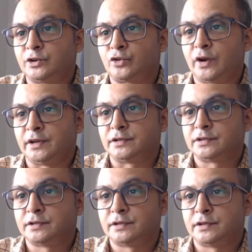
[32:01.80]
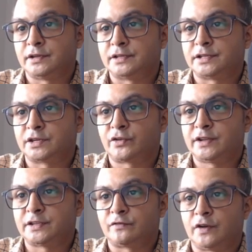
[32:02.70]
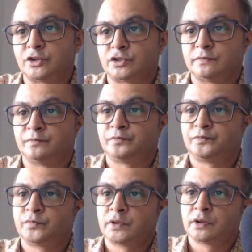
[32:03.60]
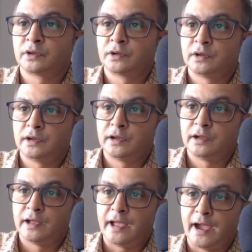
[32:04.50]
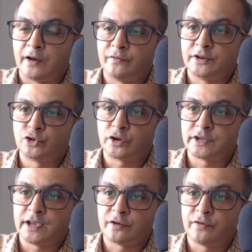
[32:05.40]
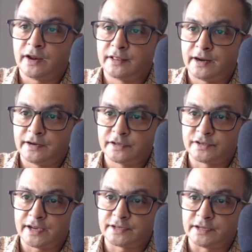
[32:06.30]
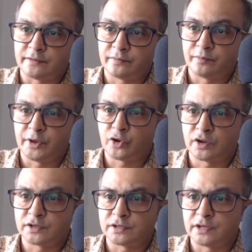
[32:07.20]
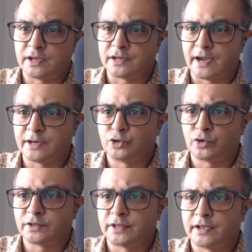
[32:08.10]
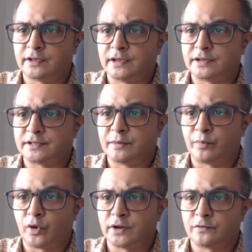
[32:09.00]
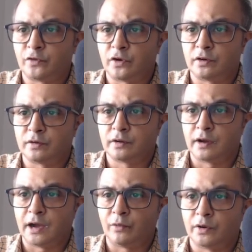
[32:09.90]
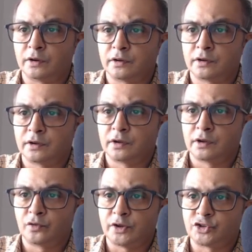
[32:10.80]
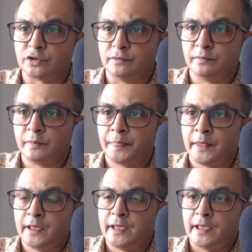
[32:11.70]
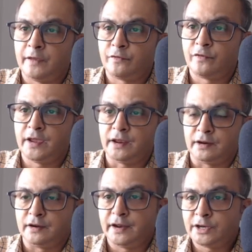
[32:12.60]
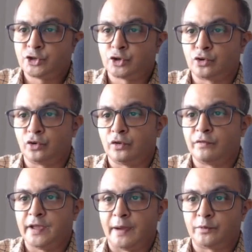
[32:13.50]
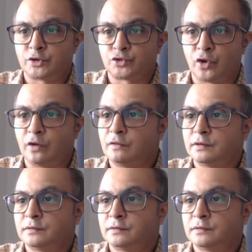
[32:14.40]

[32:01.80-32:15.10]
draw it. It's an increasing function. And we don't care where they are intersecting because I don't think it is important for our question. If we need to know, we have to solve